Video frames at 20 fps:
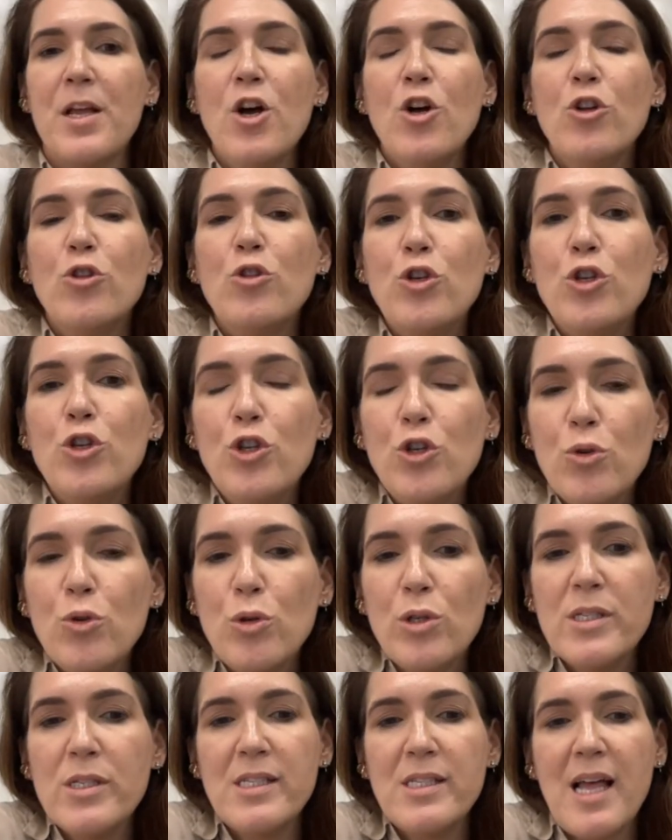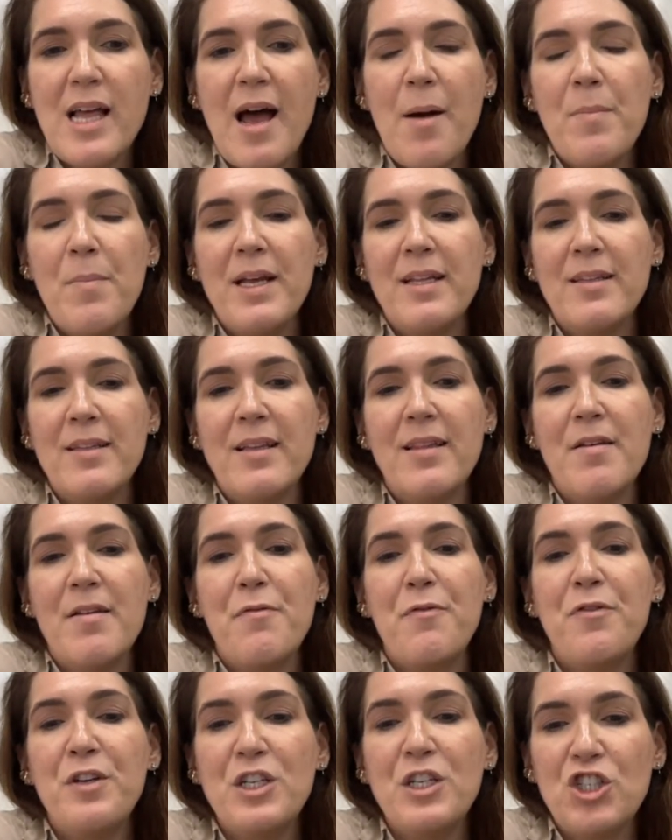to use them in an
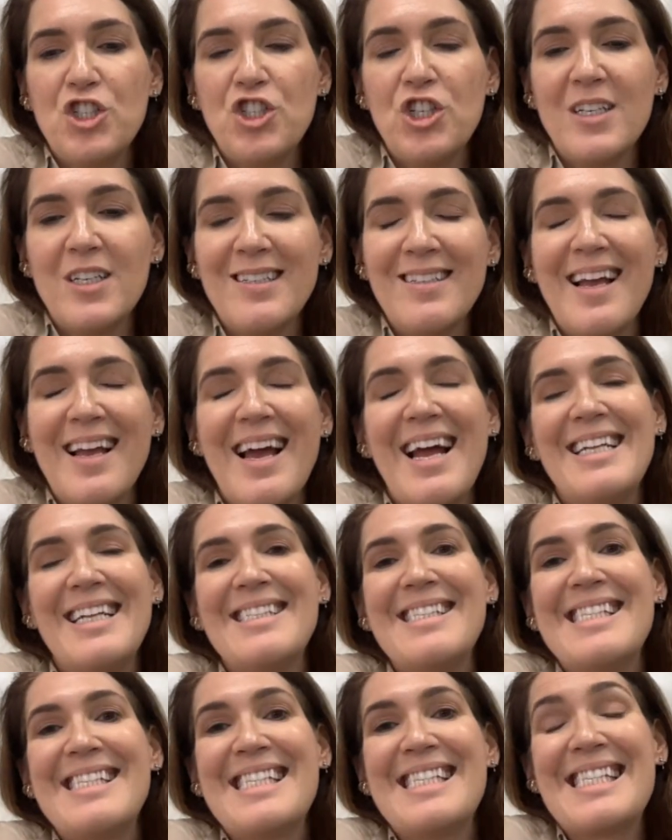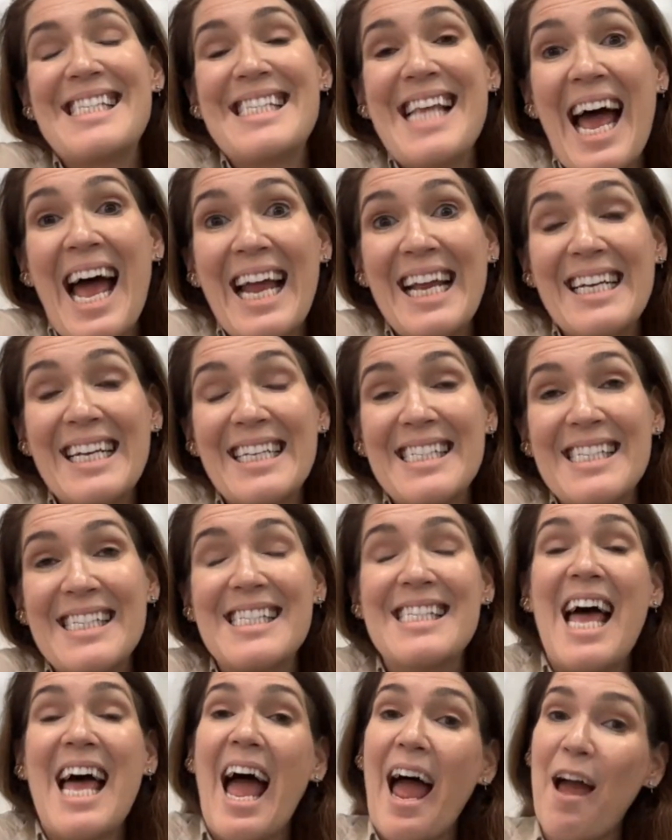efficient and
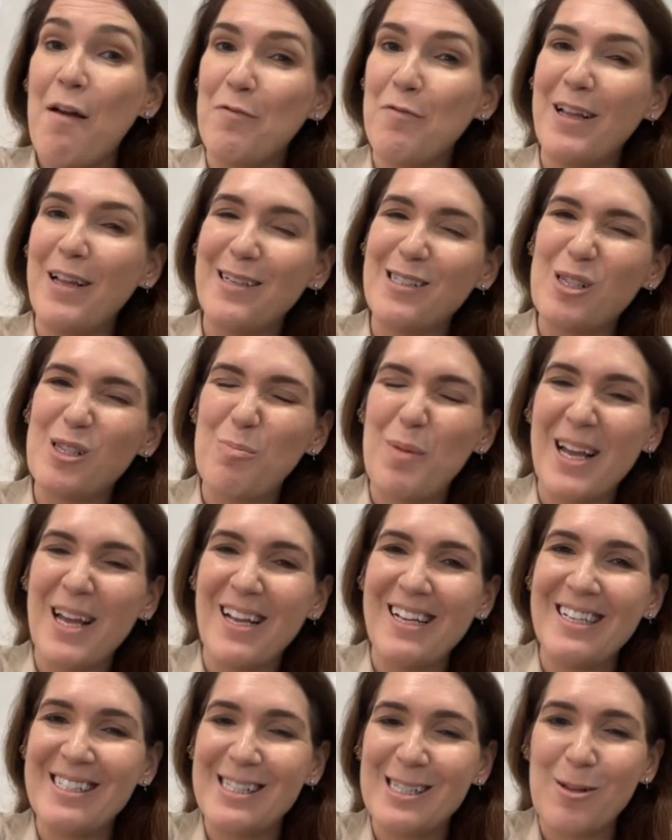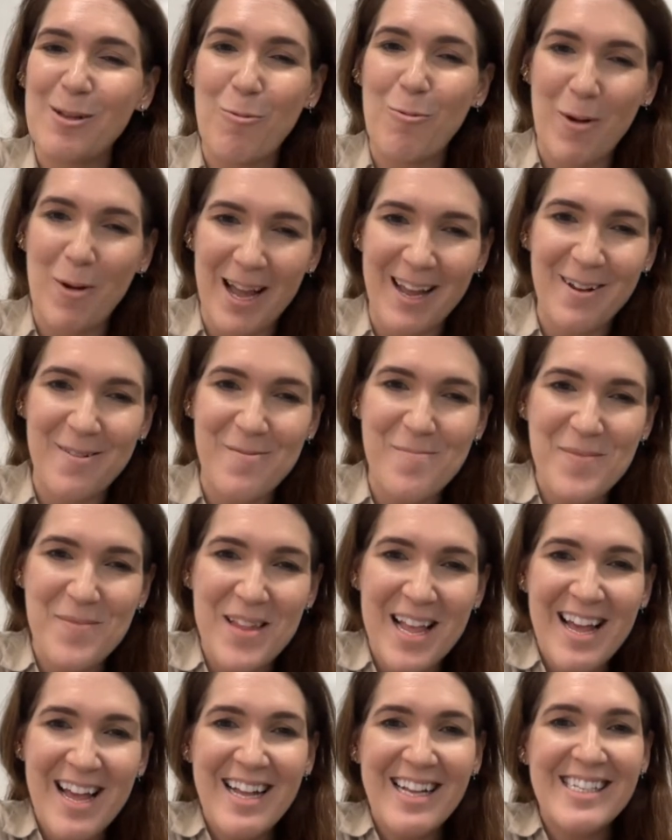science evidence-based way.
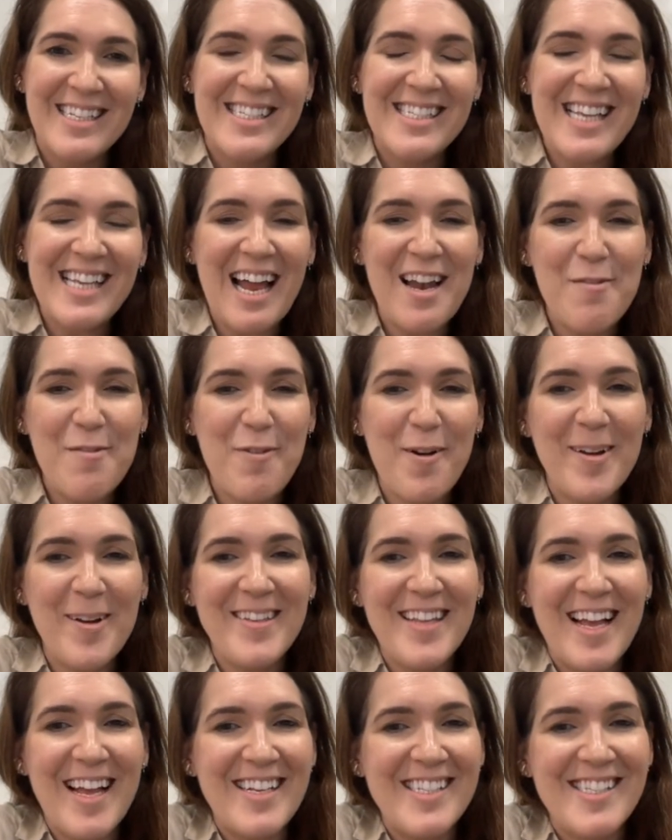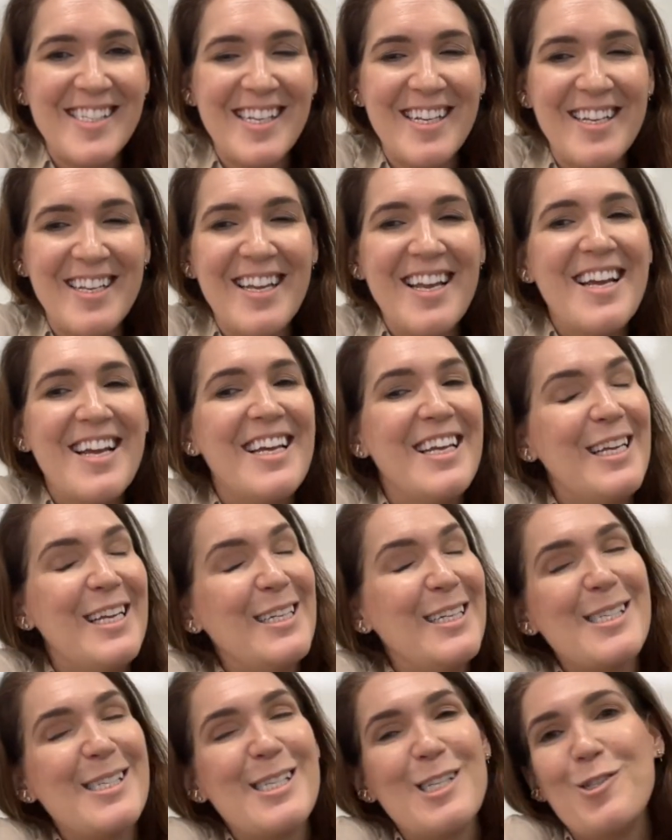Salivary testing
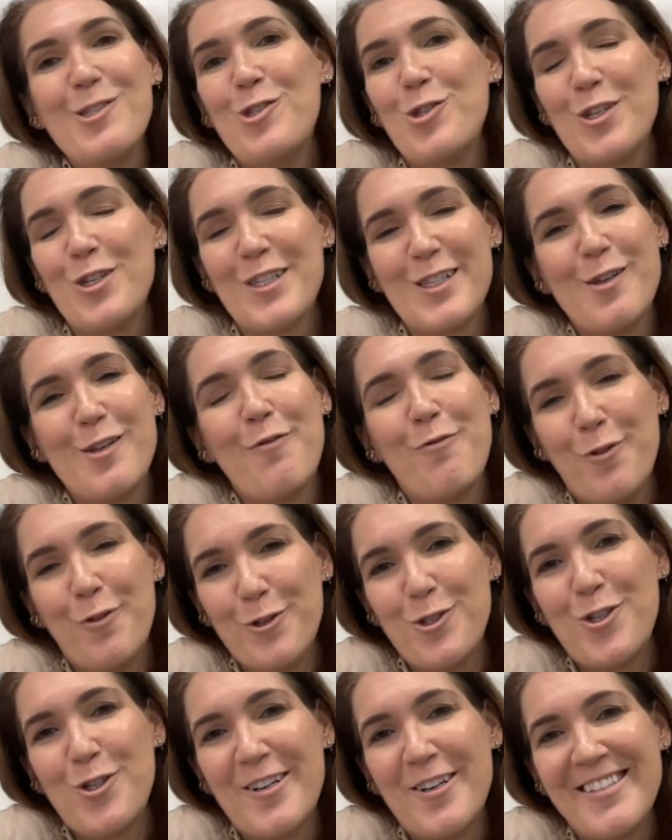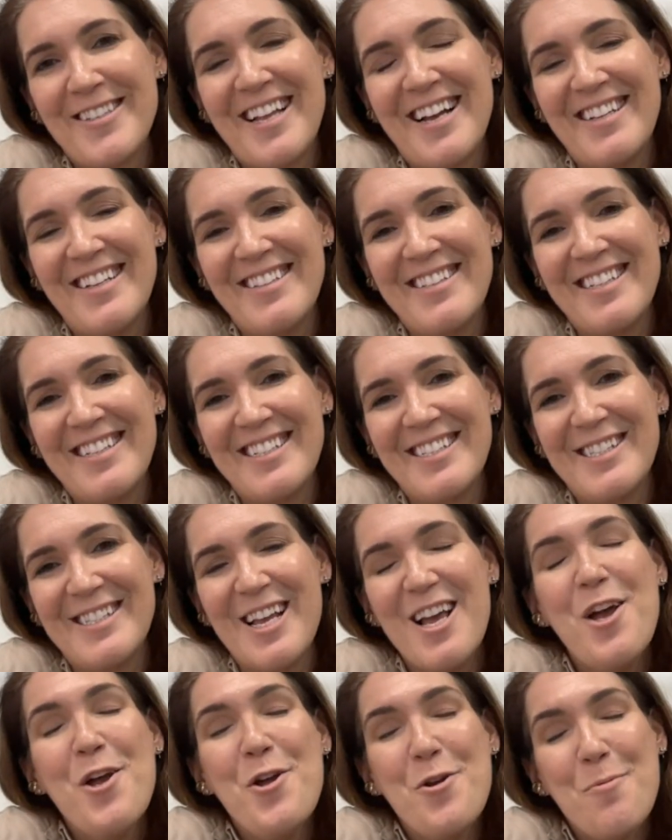isn't just the future, dentists.
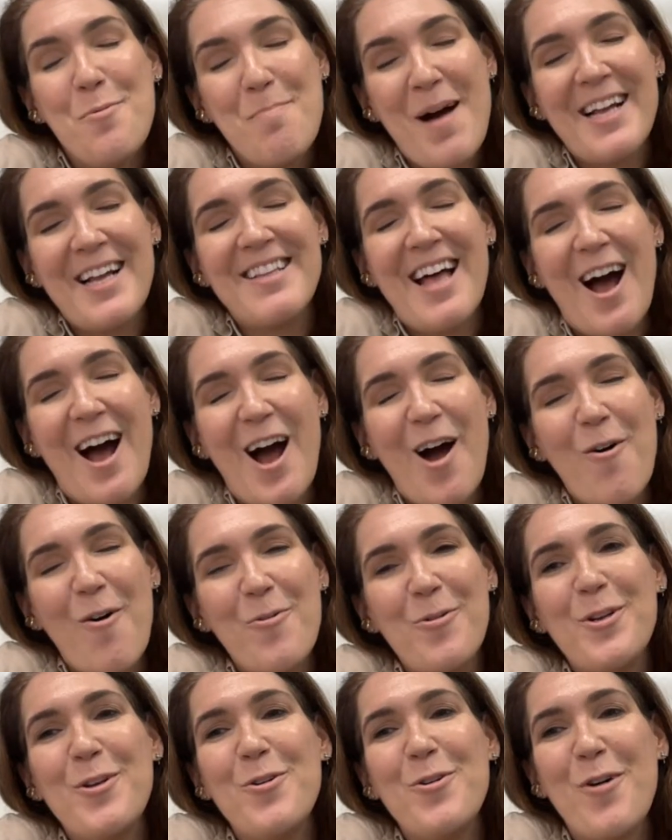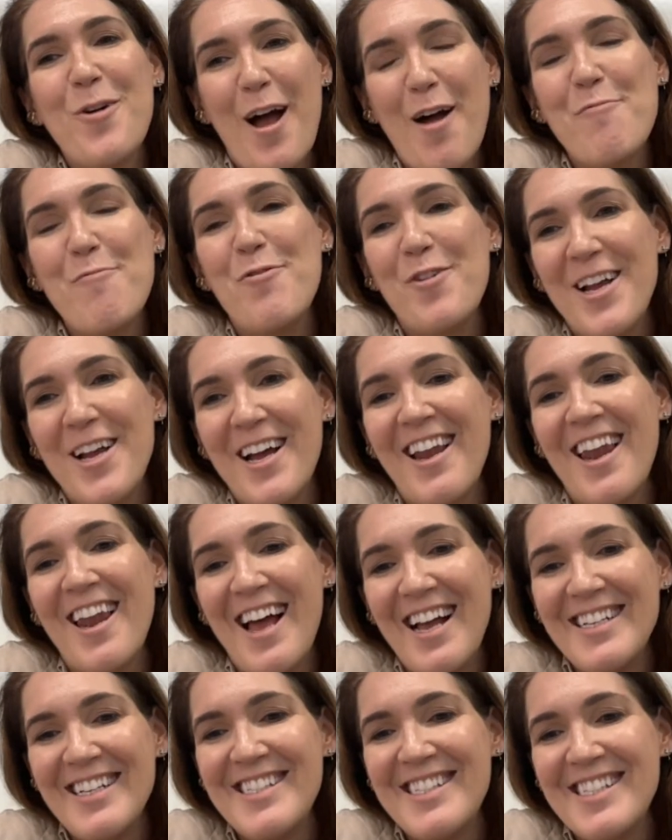By now, you have
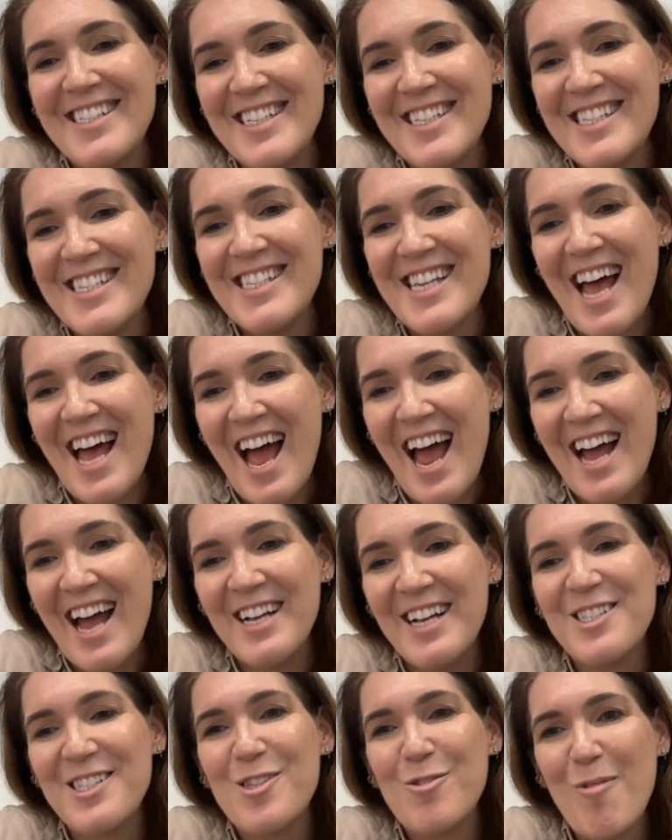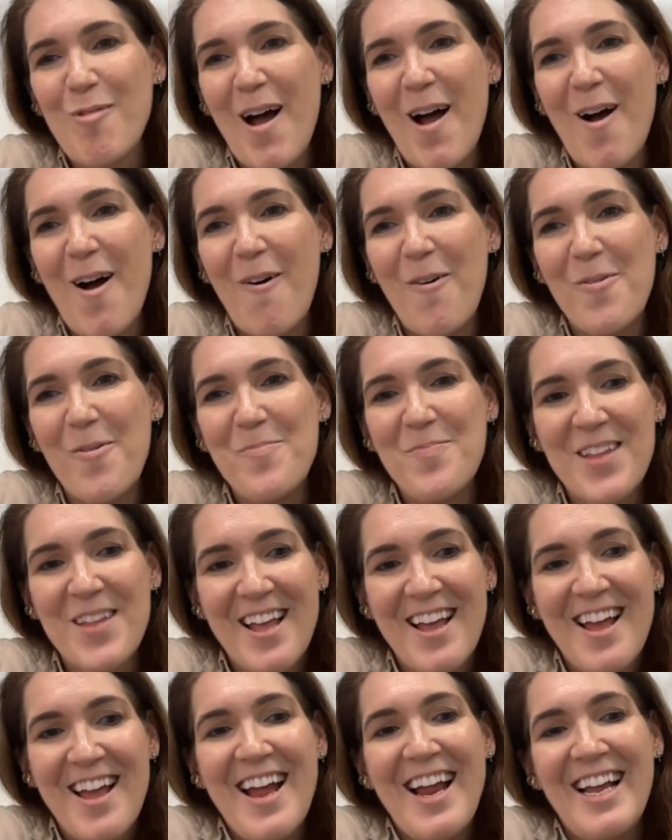realized this as well.
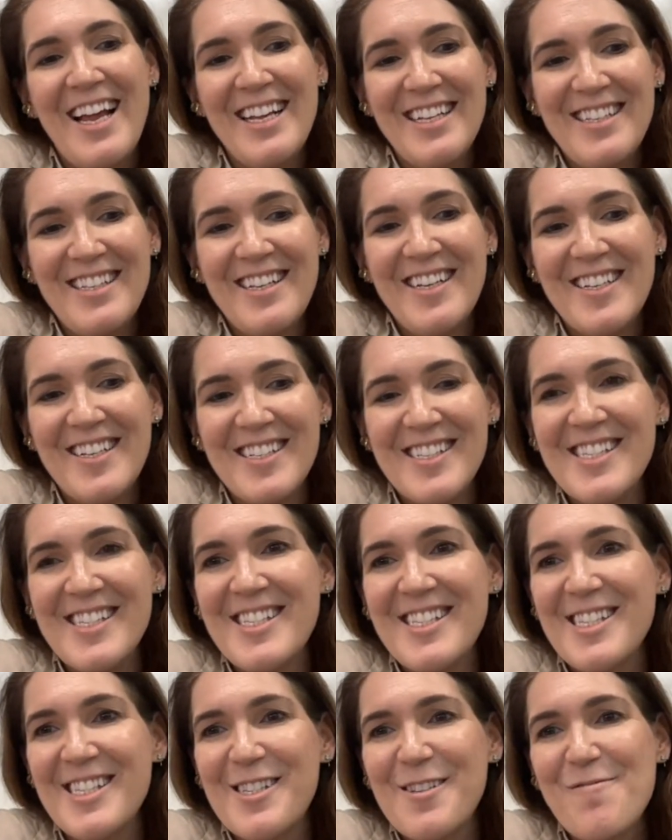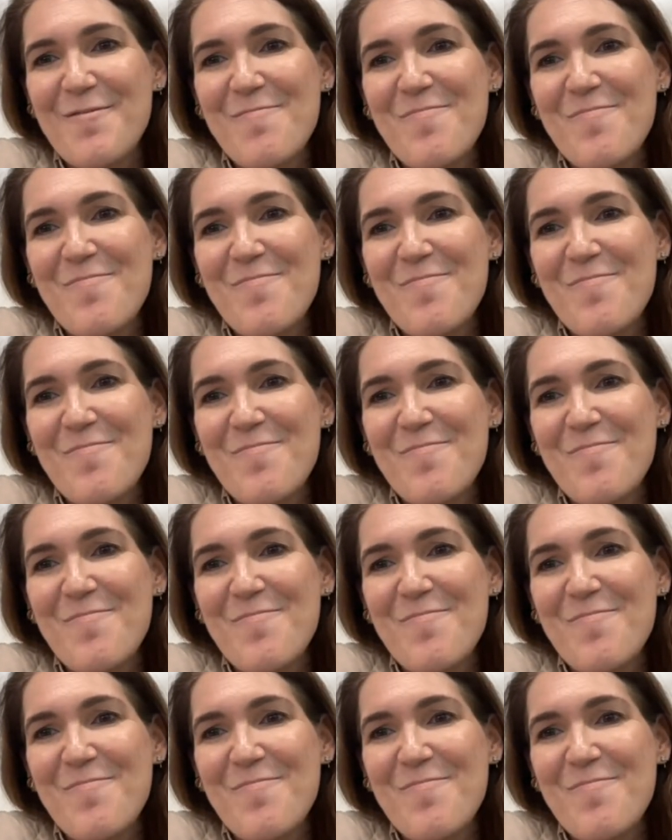It is